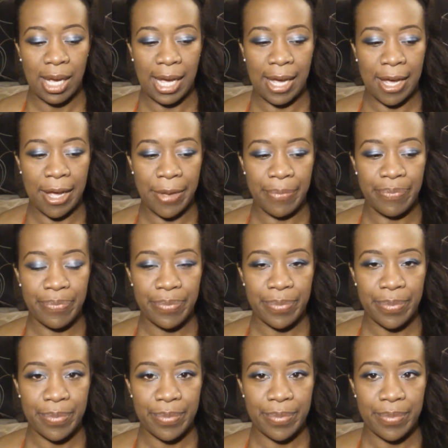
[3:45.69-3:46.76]

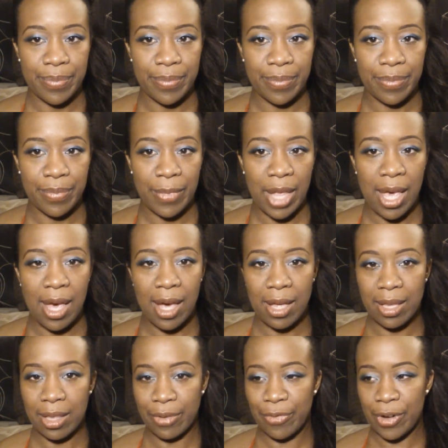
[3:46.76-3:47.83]

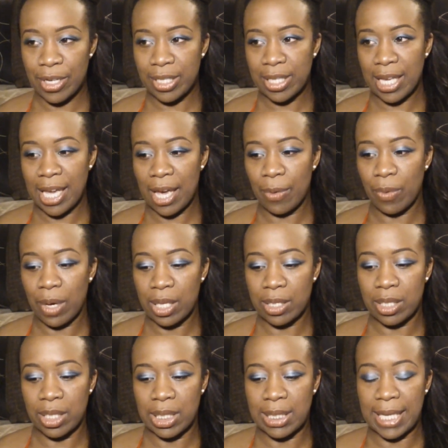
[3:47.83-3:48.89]
The first thing I want
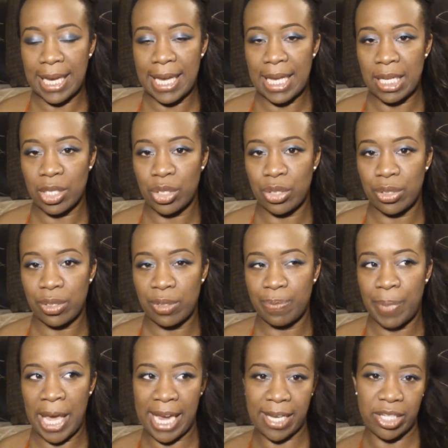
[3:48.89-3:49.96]
to say is
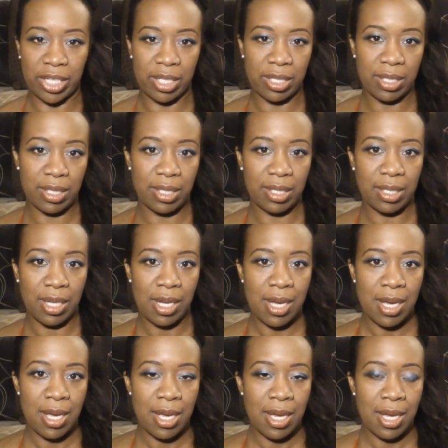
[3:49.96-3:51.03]
patience.
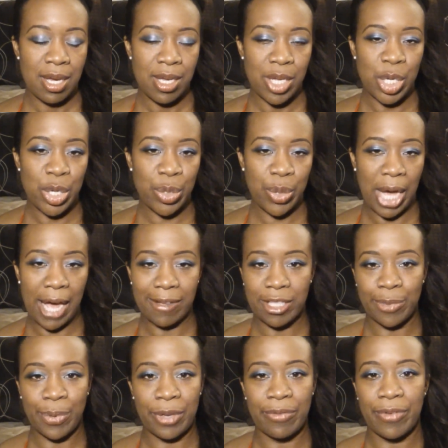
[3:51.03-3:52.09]
You have
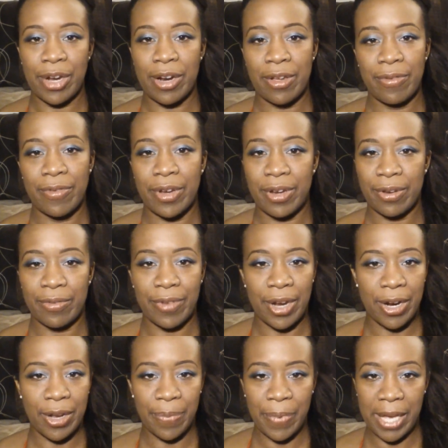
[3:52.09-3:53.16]
to be
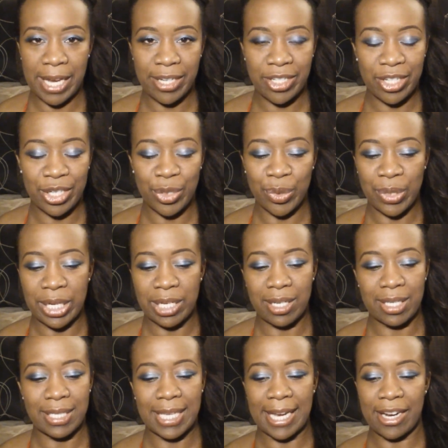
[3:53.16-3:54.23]
very patient during
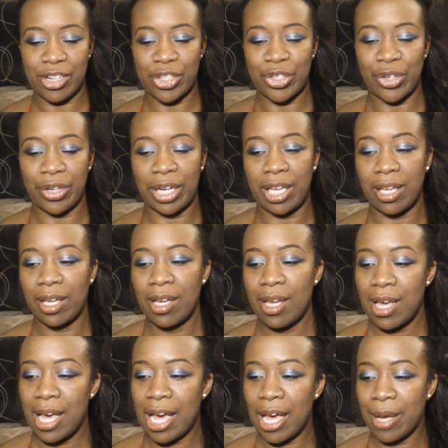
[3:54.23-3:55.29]
this hair journey.
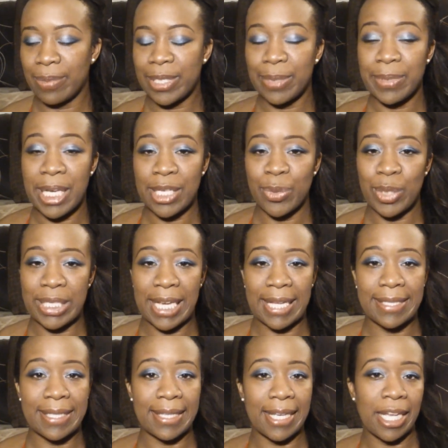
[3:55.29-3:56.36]
Sometimes we
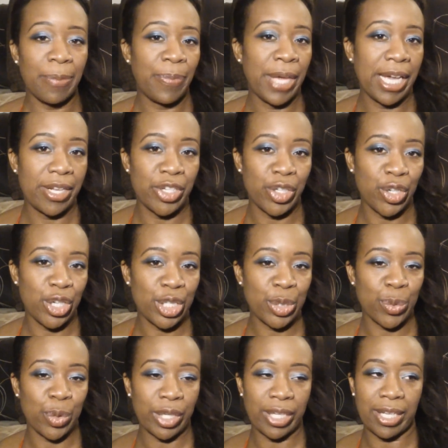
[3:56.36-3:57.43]
tend to look at
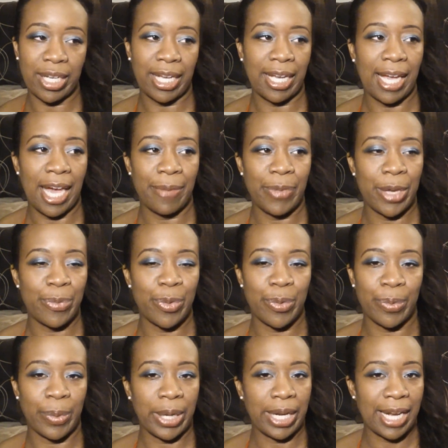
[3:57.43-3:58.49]
pictures, we're looking at
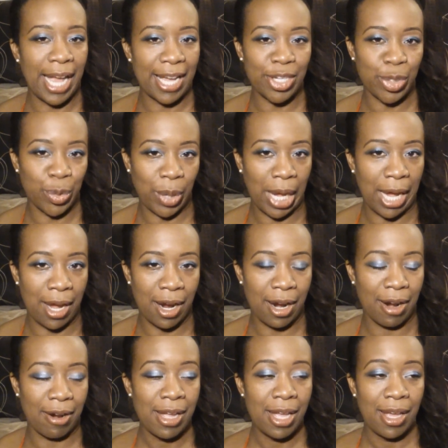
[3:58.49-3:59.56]
people with natural
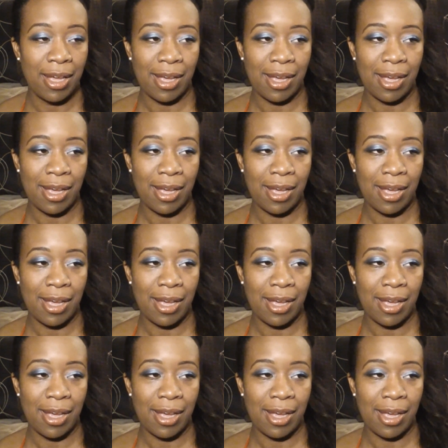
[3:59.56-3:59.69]
hair,